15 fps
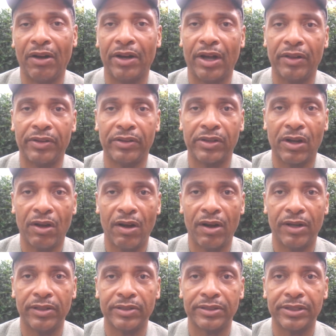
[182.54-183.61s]
on other
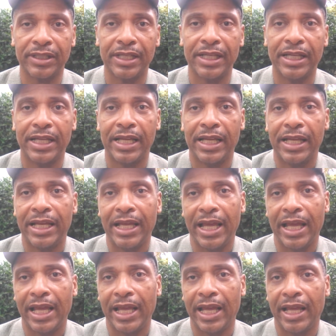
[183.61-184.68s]
cars.
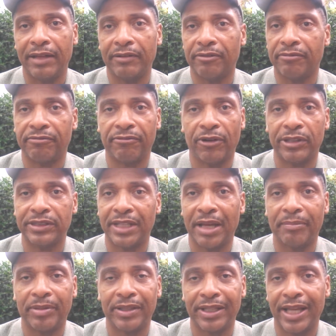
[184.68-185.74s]
And for
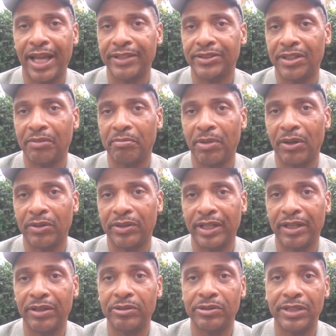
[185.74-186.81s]
example, in the case of the Bolt,
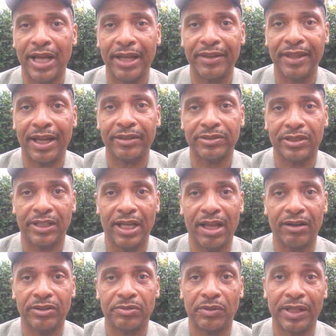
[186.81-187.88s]
they lose
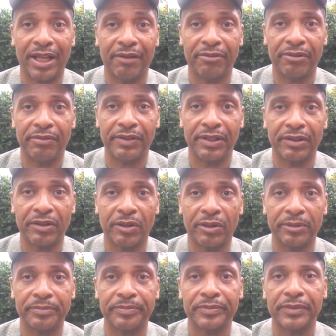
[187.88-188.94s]
$9,000 with every
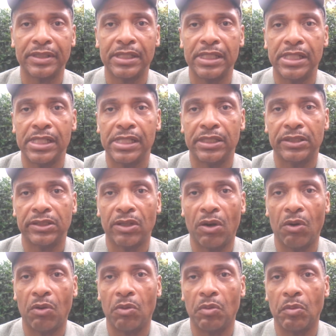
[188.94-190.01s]
vehicle.
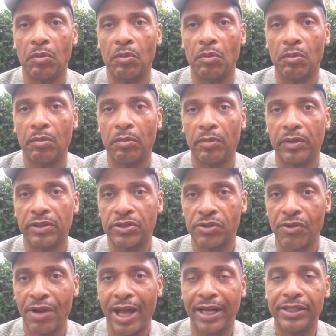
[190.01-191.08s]
So the
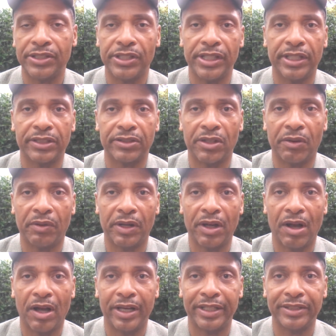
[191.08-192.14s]
strategy that's going
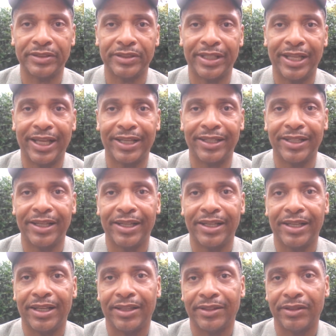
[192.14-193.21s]
on is that
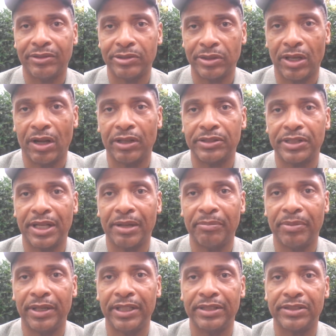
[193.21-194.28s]
those large
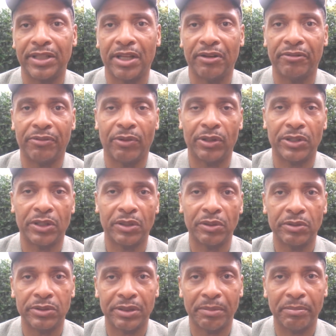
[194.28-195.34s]
companies can afford to
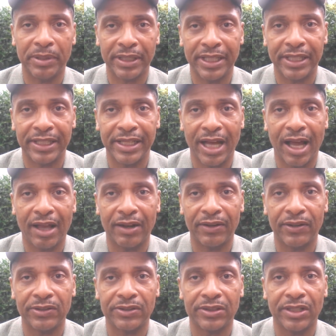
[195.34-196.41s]
lose $1 billion
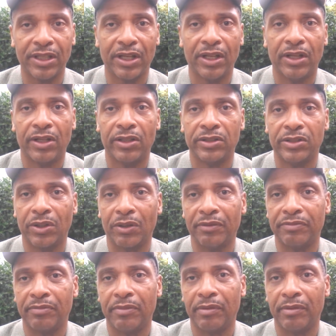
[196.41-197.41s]
sort of